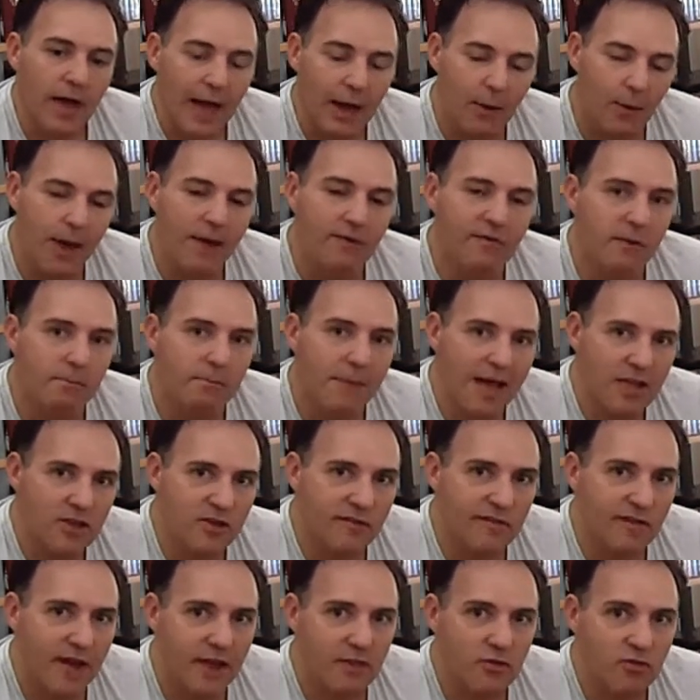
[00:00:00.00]
However,
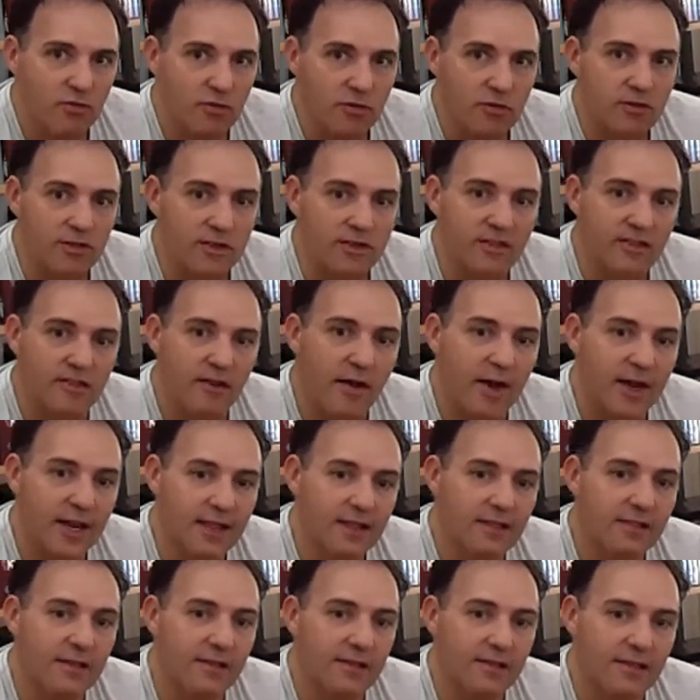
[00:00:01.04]
manufacturers
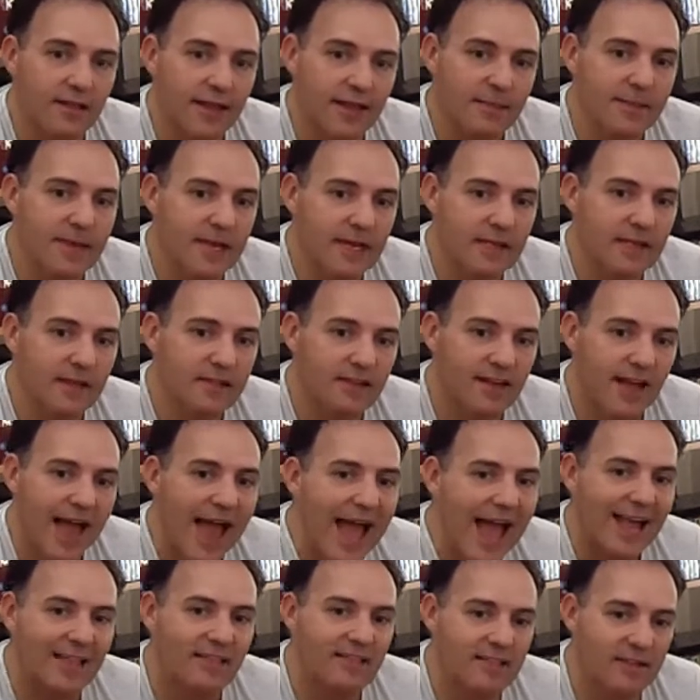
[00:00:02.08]
decided that they needed to
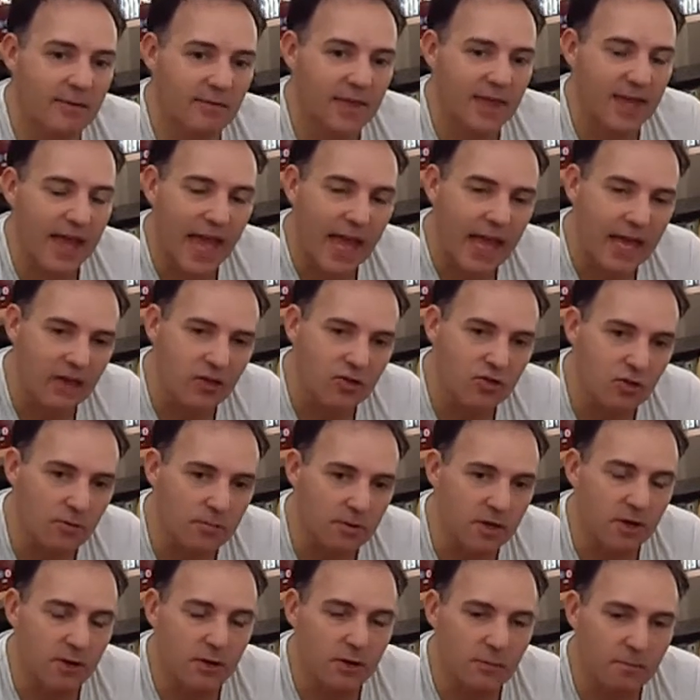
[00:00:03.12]
add something
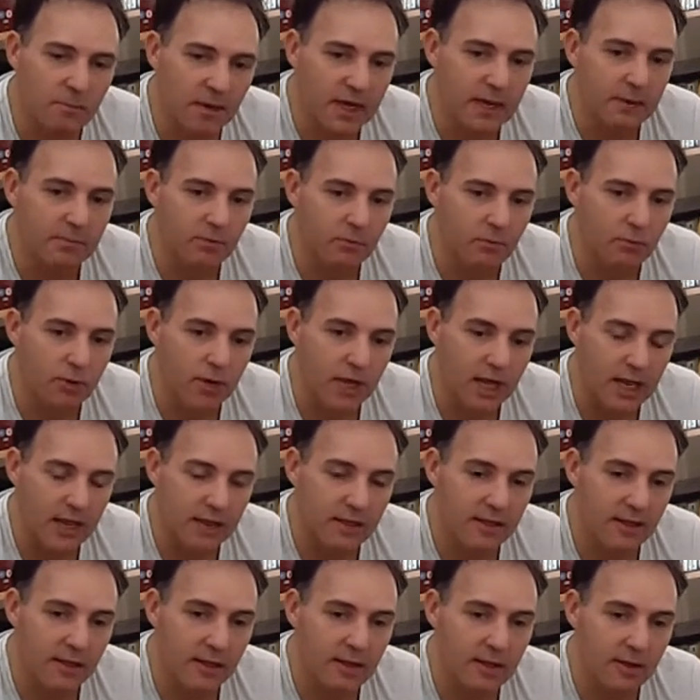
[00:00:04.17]
extra because people were
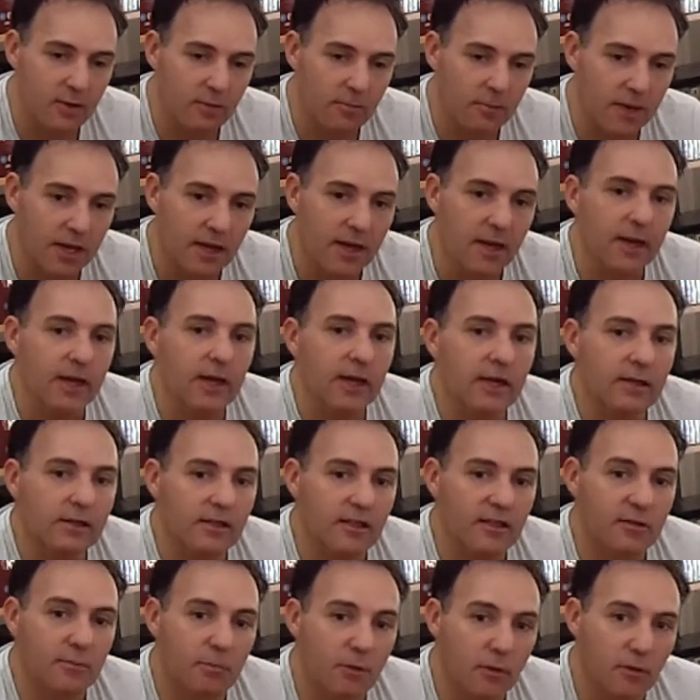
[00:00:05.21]
getting a little bit
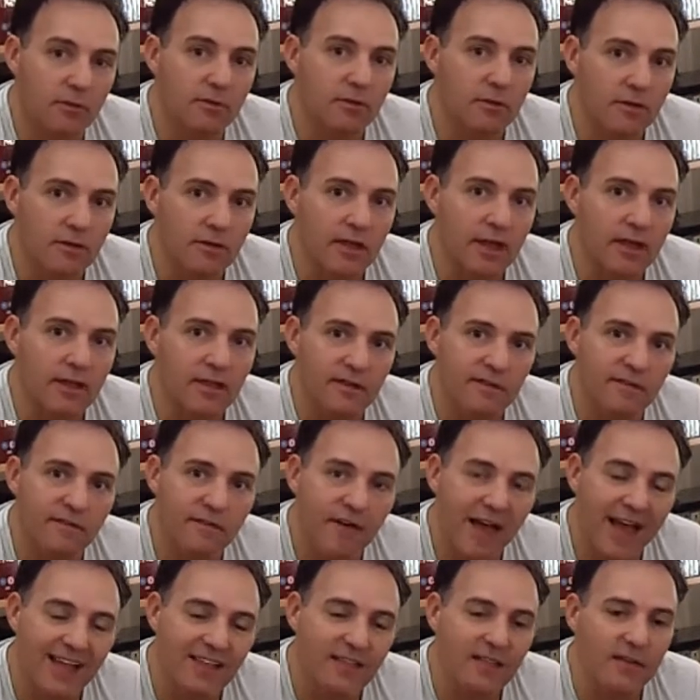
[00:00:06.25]
despondent in the
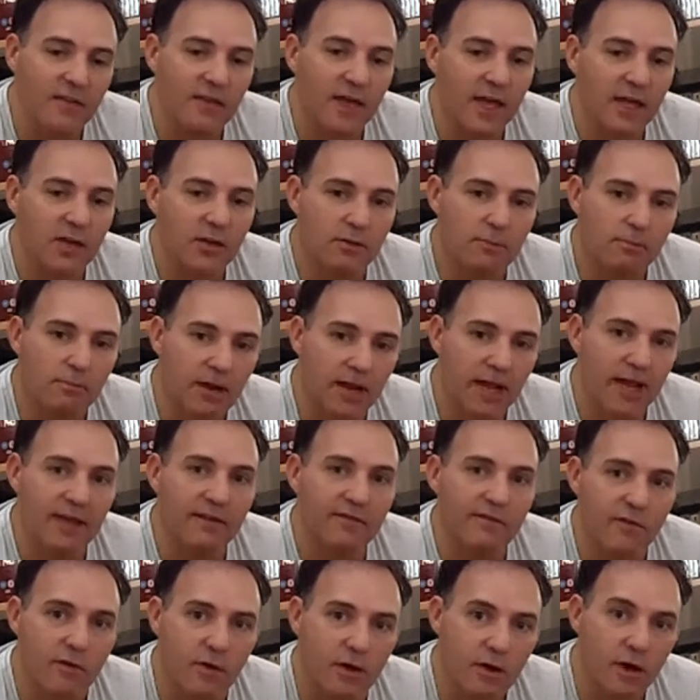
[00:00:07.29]
fact that they could
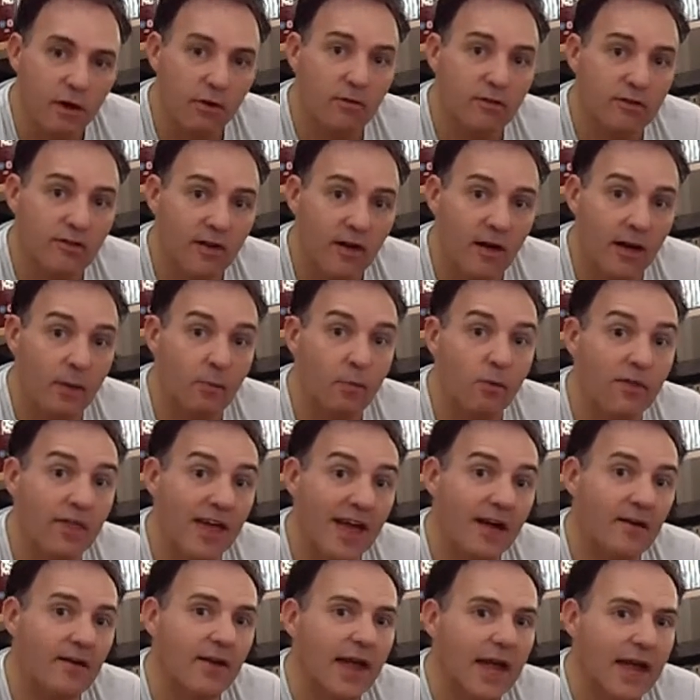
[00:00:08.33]
play for a long time
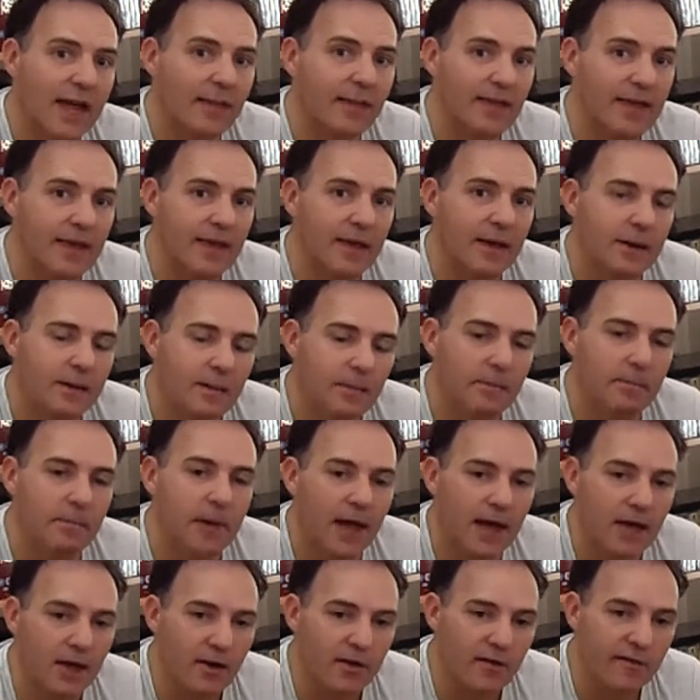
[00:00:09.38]
without any
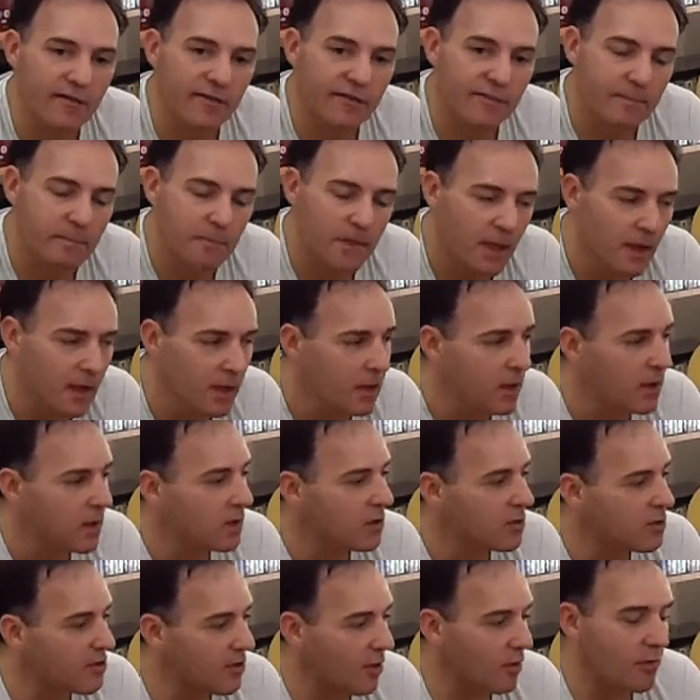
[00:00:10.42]
payoff.
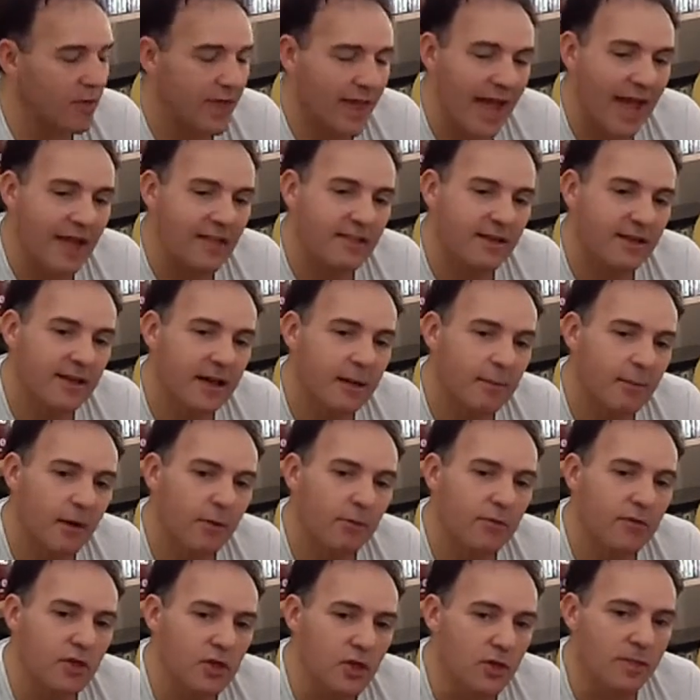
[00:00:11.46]
So they had to come
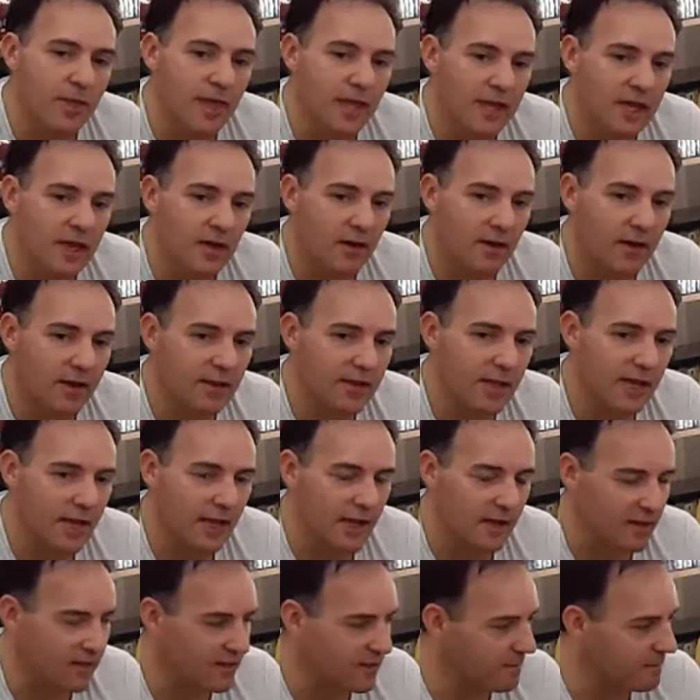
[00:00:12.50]
up with unique
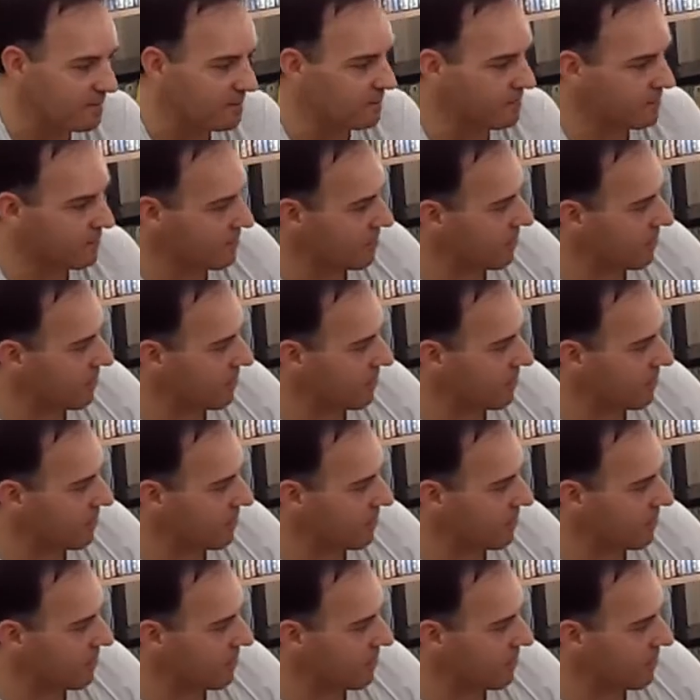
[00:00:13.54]
ideas.